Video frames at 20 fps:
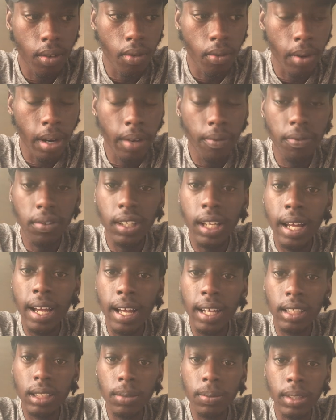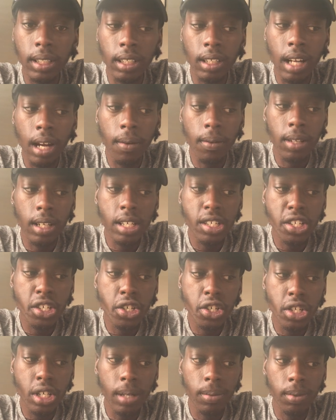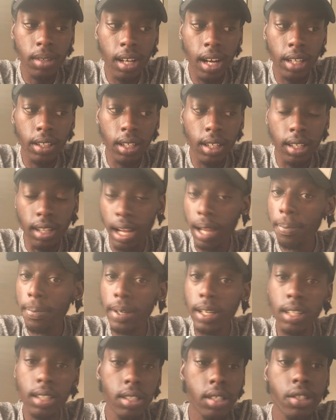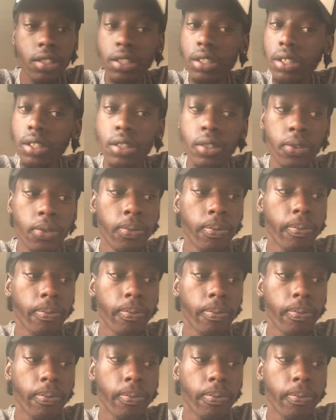red flags within that relationship that I did not pay attention to.